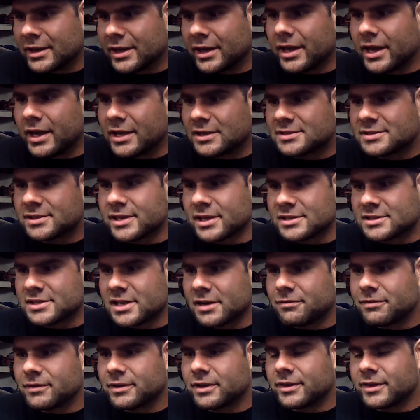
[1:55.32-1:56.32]
it's
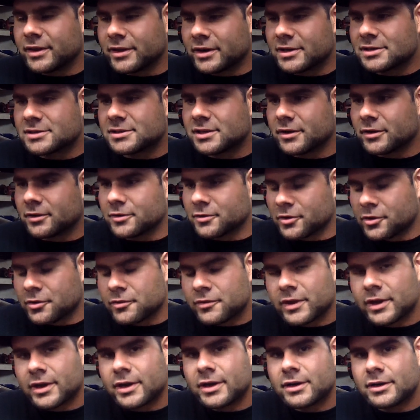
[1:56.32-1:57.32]
definitely, there's a
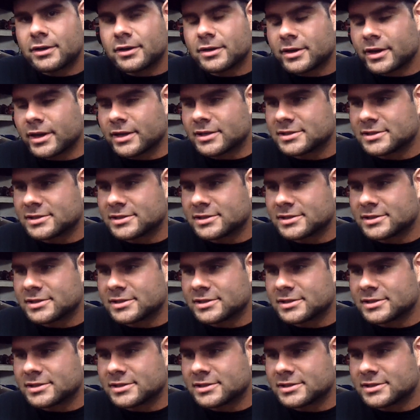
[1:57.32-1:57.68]
groove there.